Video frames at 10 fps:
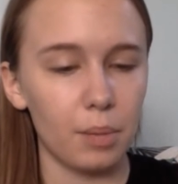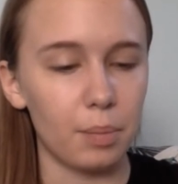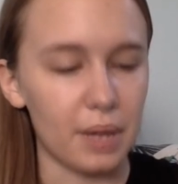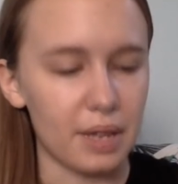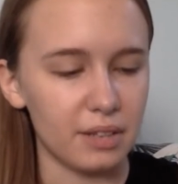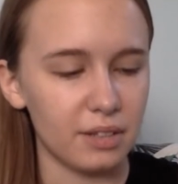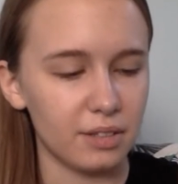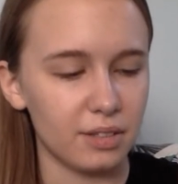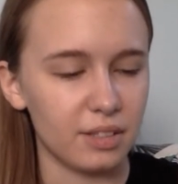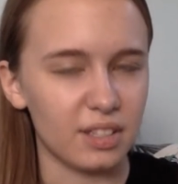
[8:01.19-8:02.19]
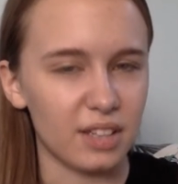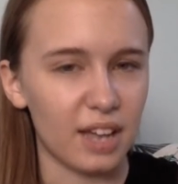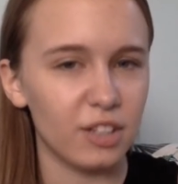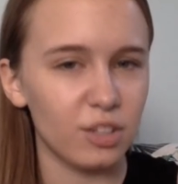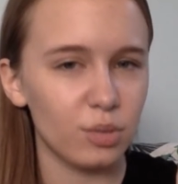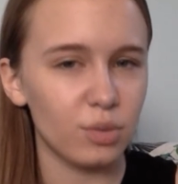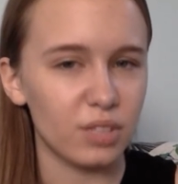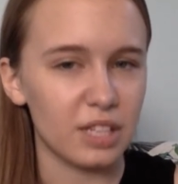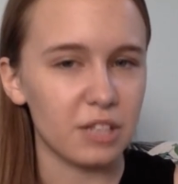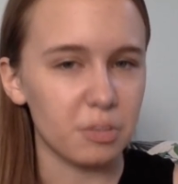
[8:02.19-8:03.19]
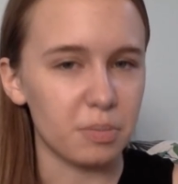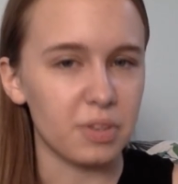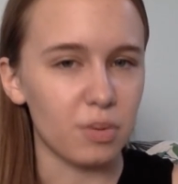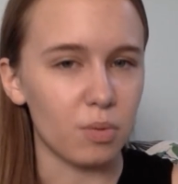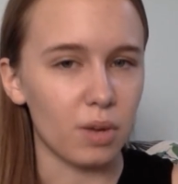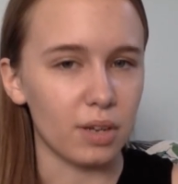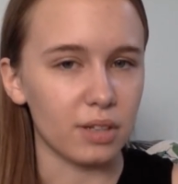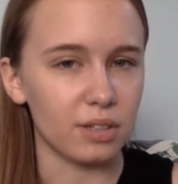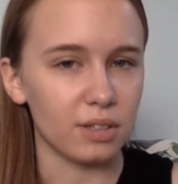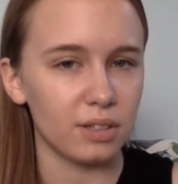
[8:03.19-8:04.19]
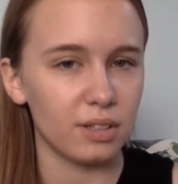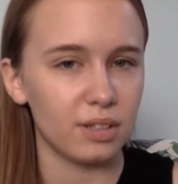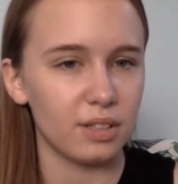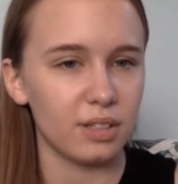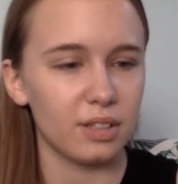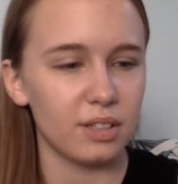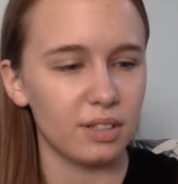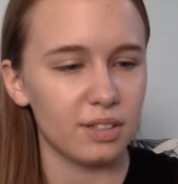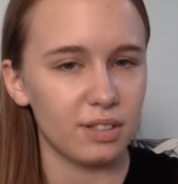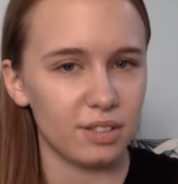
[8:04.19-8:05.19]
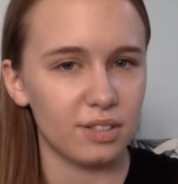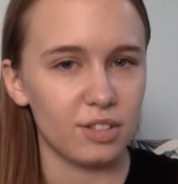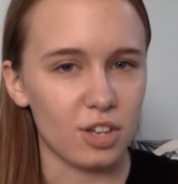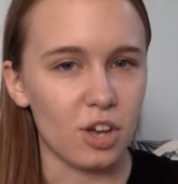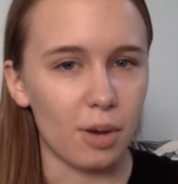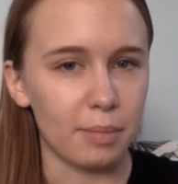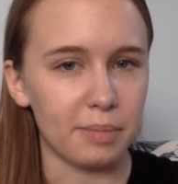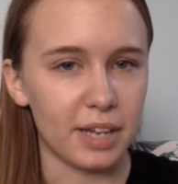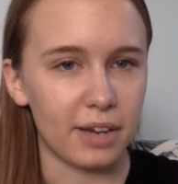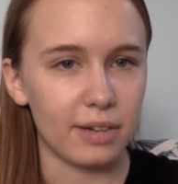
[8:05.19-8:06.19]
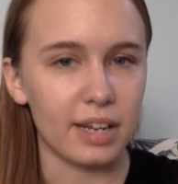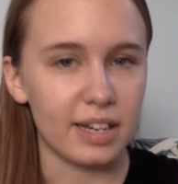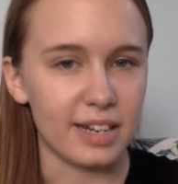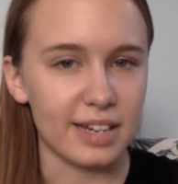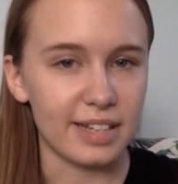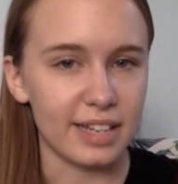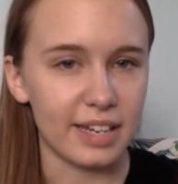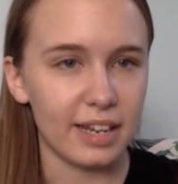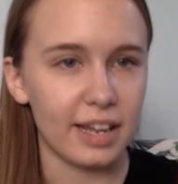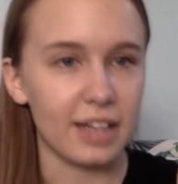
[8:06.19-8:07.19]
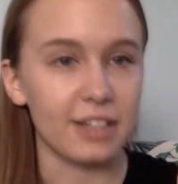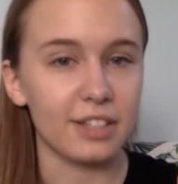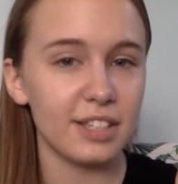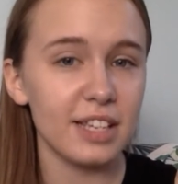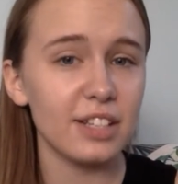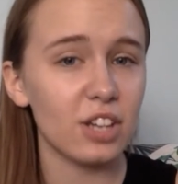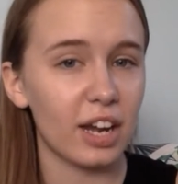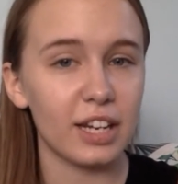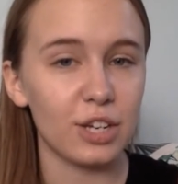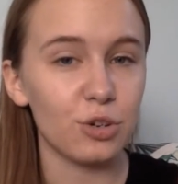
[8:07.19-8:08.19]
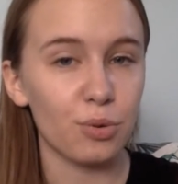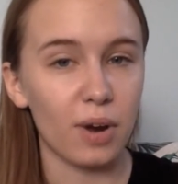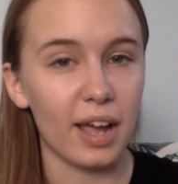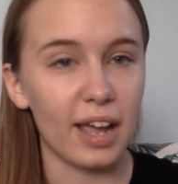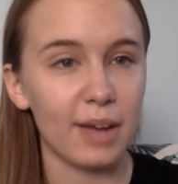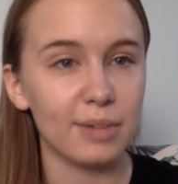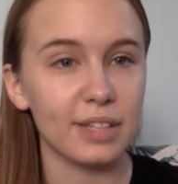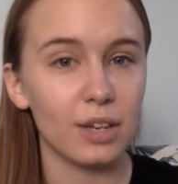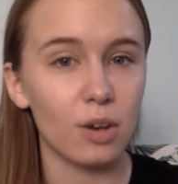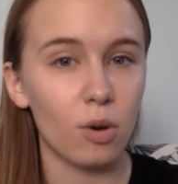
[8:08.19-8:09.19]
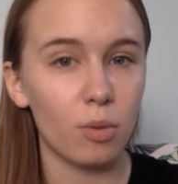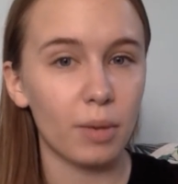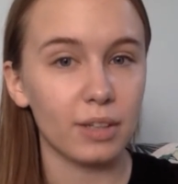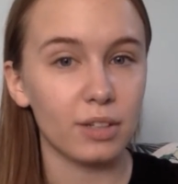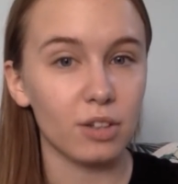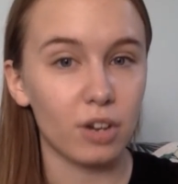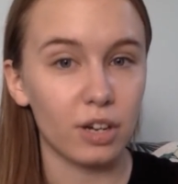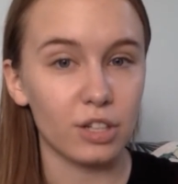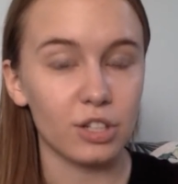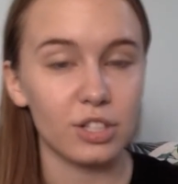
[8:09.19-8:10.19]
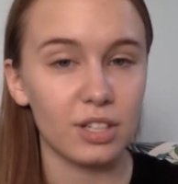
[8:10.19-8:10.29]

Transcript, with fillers: But I knew Zig would be the one to calm him down, and he did. And to see Tiny cry, I was like, oh my gosh.